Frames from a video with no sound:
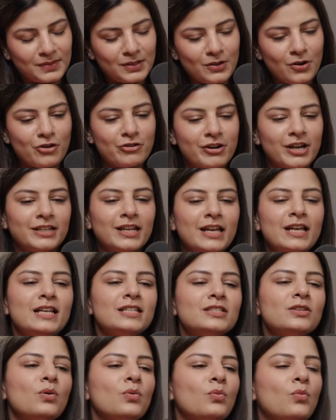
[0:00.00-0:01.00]
All right.
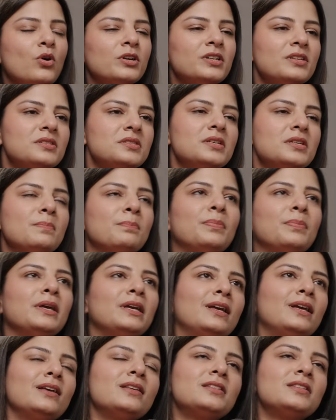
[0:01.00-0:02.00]
So, what is the
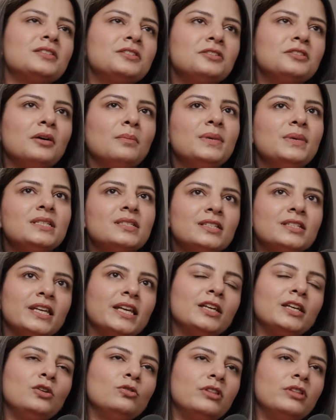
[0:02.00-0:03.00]
biggest
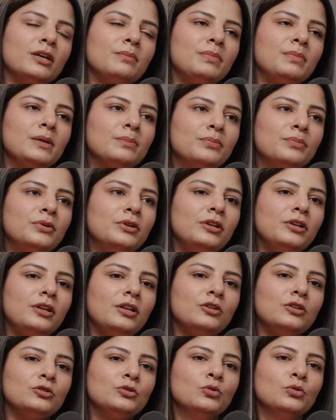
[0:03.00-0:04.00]
mistake you think
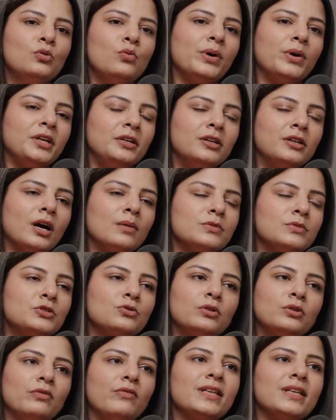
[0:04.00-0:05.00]
people do when it comes
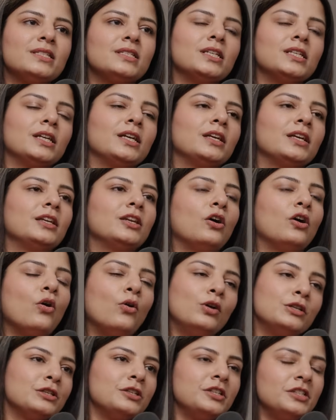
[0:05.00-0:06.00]
to investing in
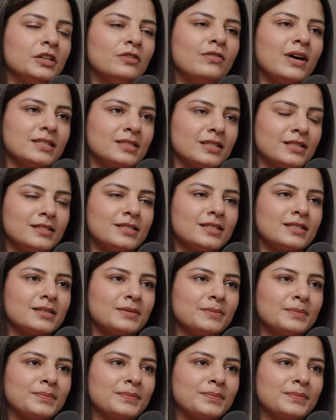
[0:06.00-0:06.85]
alternative assets?